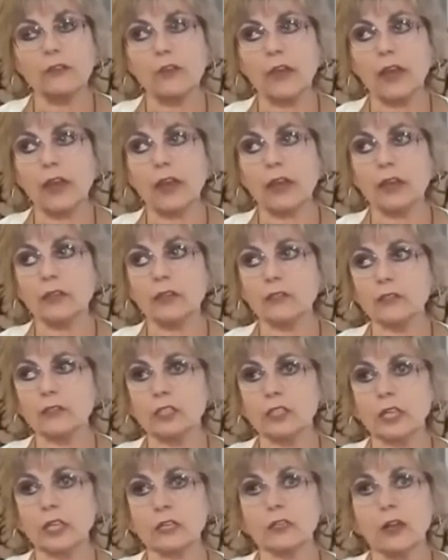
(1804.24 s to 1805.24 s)
that they've had
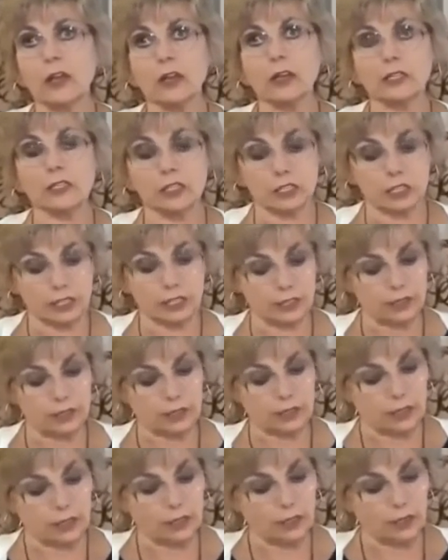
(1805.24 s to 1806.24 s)

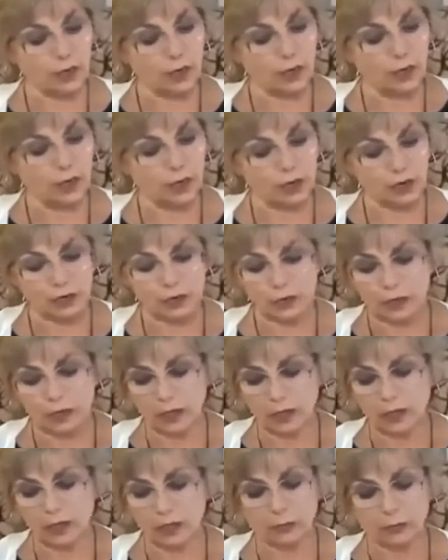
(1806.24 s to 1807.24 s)
technologies
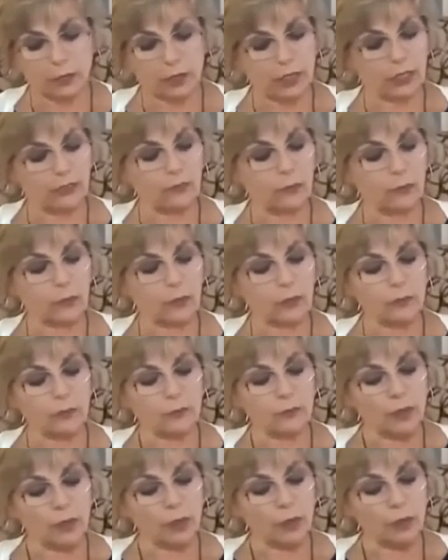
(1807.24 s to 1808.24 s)
are
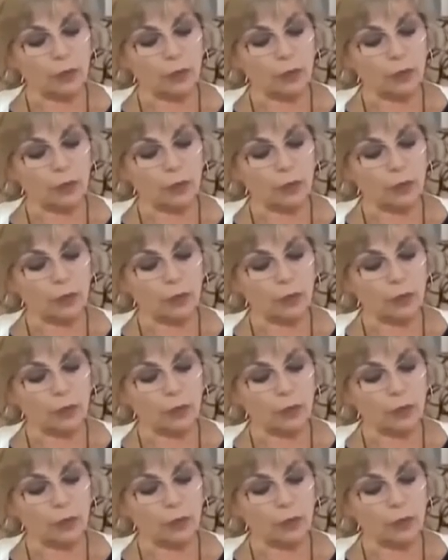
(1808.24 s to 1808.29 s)
unbelievable.